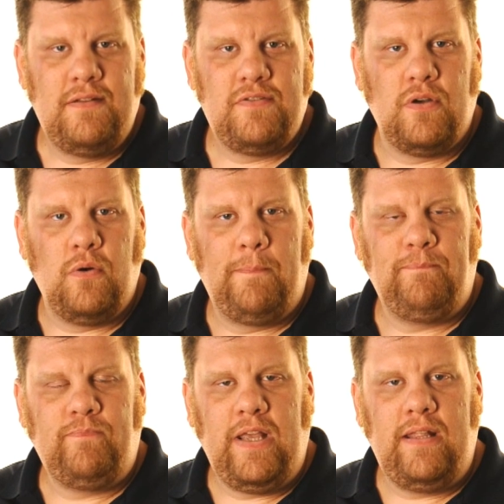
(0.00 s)
So
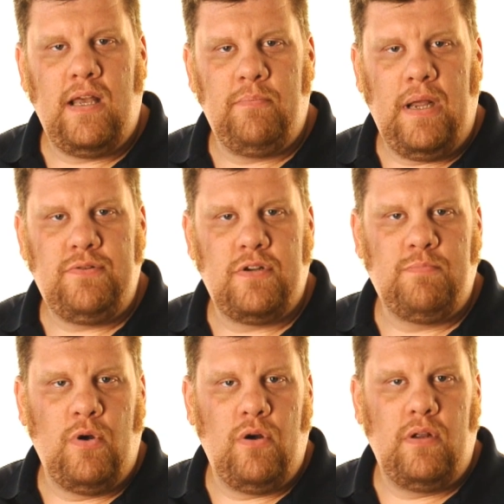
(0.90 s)
in that matrix
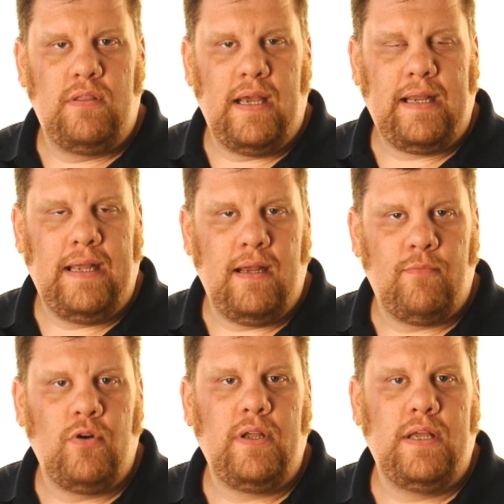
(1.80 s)
mode, that
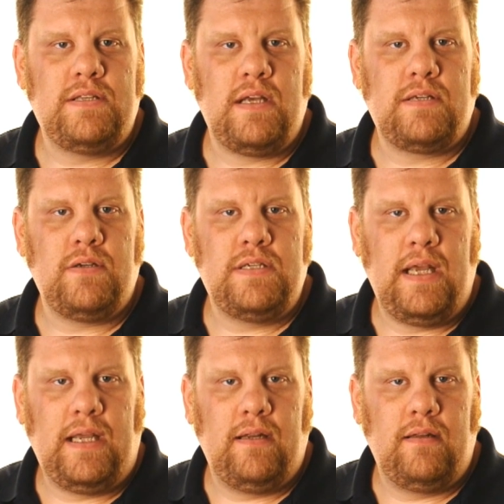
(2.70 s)
camera is actually
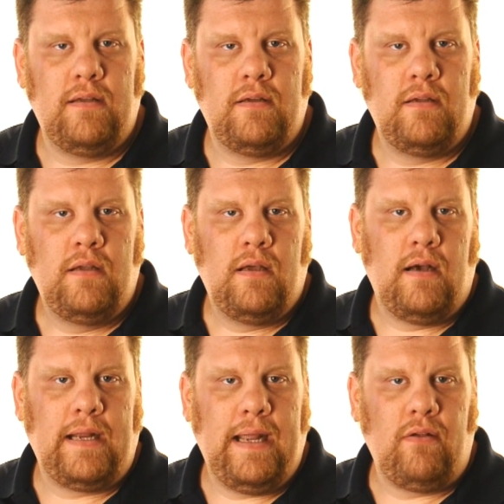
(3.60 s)
taking into
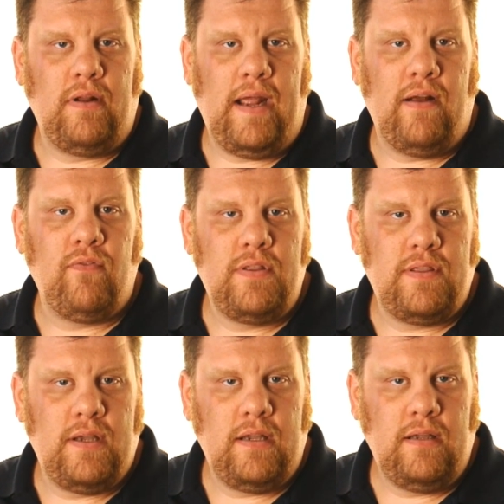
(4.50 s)
account
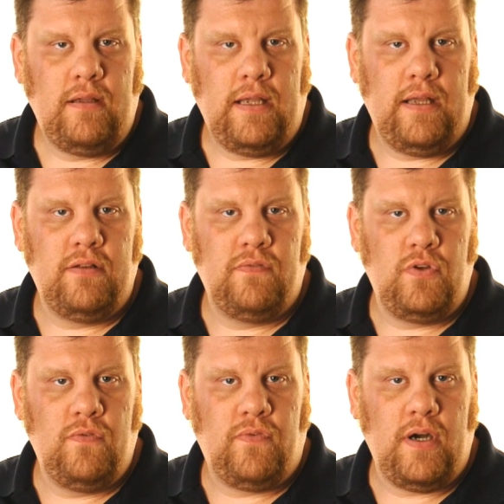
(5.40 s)
everything in the
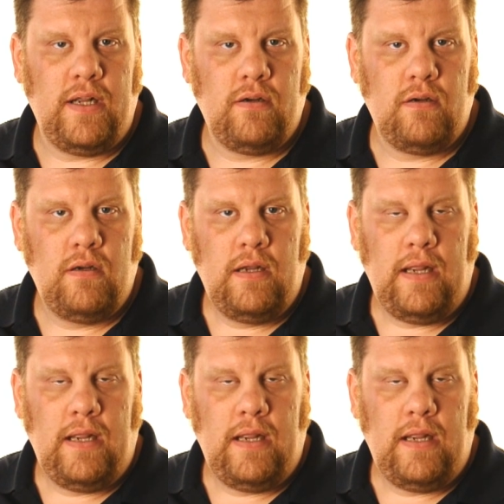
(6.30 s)
viewfinder.